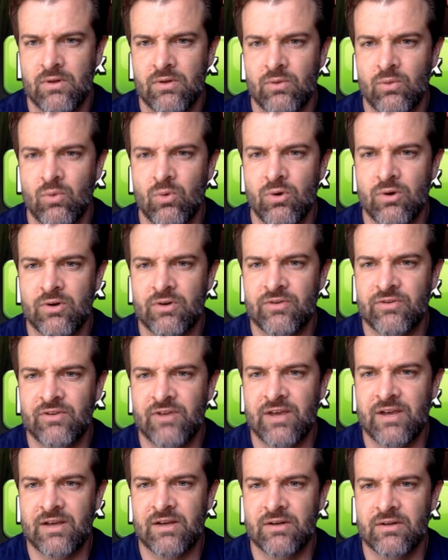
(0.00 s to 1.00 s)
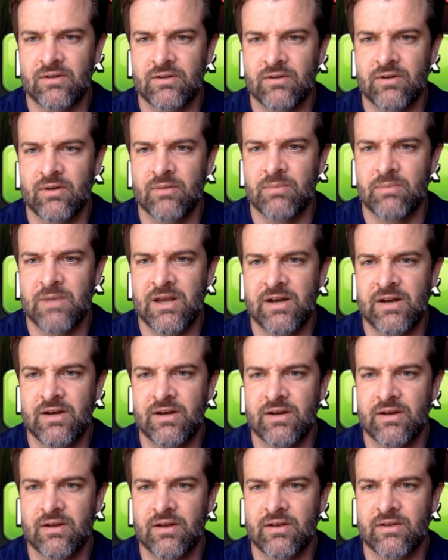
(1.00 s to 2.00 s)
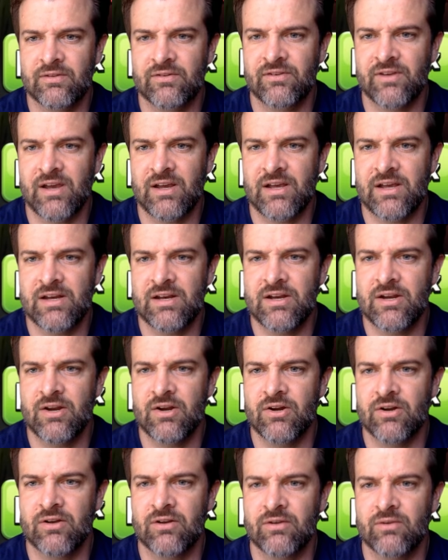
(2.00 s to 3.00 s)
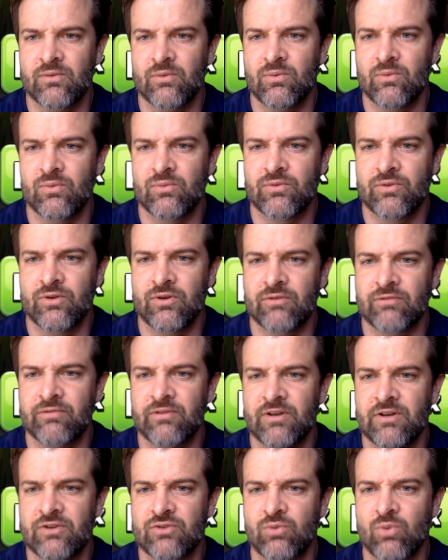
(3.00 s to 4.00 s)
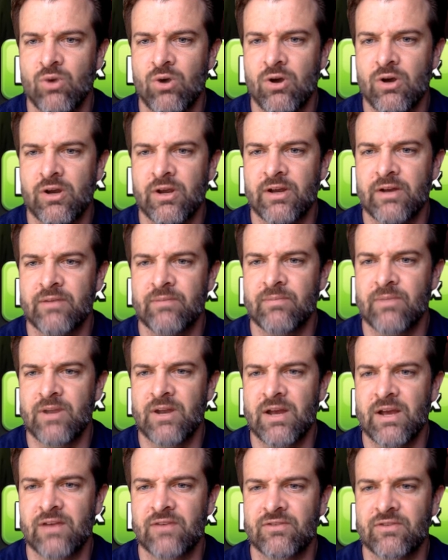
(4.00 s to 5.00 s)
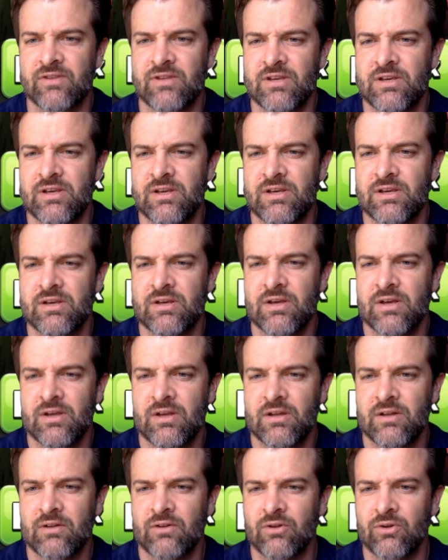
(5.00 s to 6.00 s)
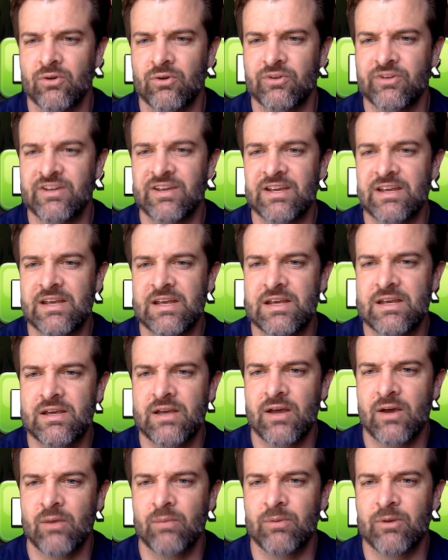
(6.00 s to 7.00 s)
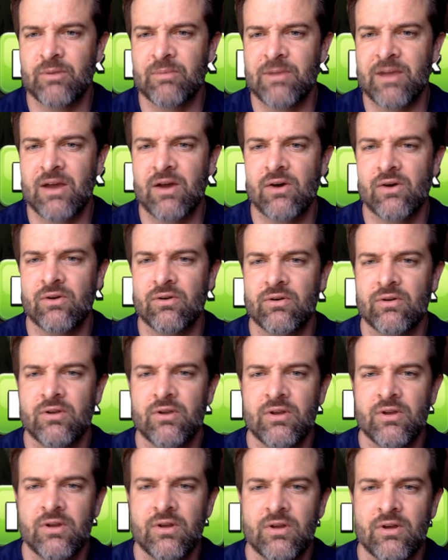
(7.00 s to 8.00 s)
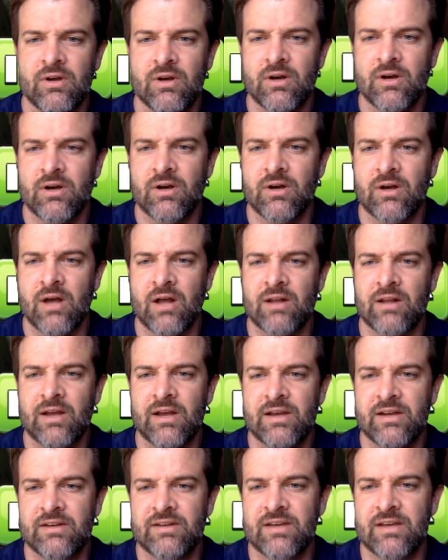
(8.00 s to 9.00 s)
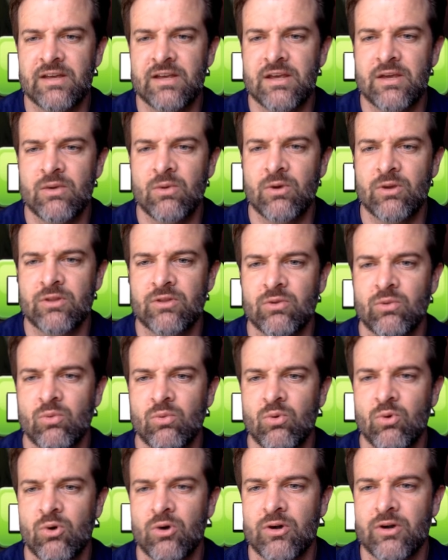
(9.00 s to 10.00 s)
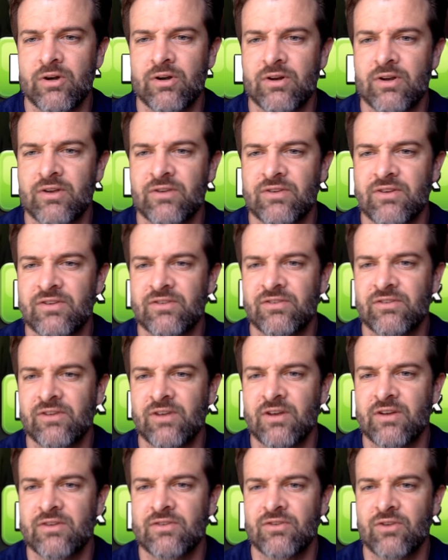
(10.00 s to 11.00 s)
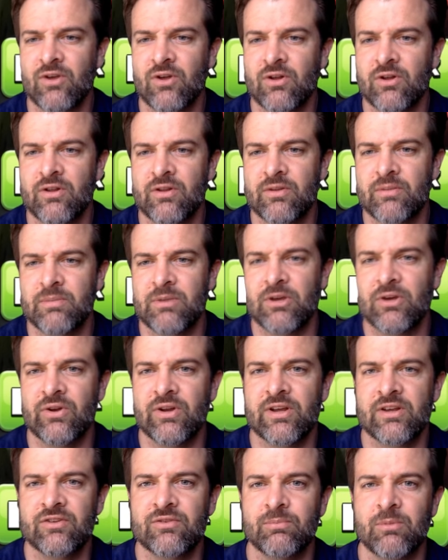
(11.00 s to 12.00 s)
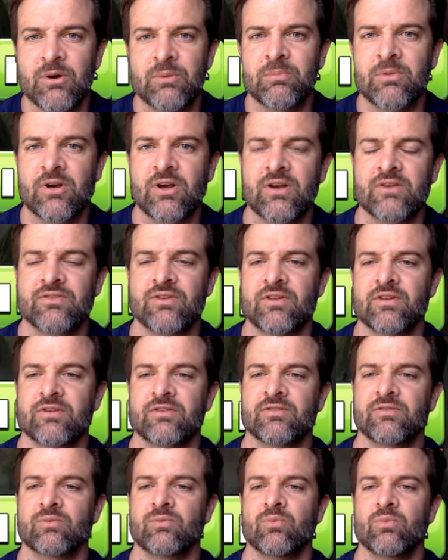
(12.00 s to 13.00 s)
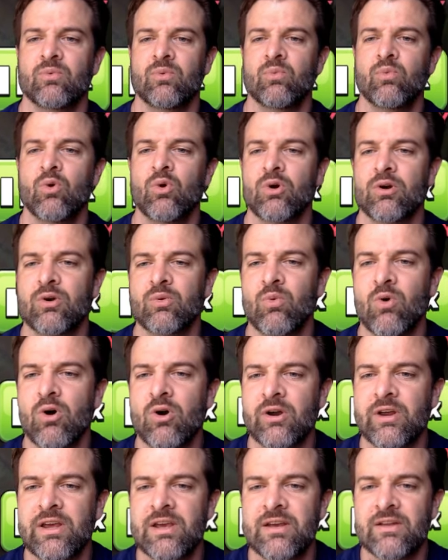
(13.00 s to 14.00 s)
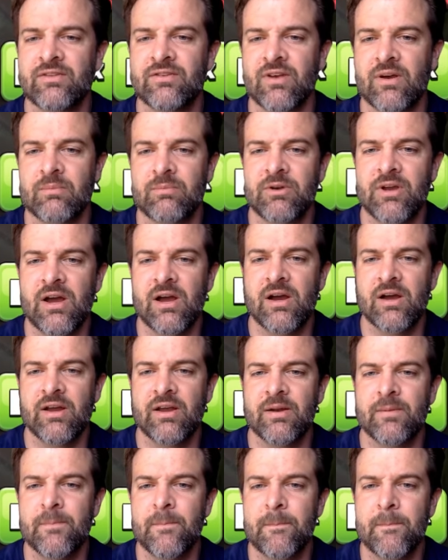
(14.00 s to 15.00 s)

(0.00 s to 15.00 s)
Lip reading: Warden's taking a second here to finish walking. It has the little Diggy helping him out. I like Diggy with the Warden because he stuns all of the buildings, but because of this Warden walk, he ends up dying.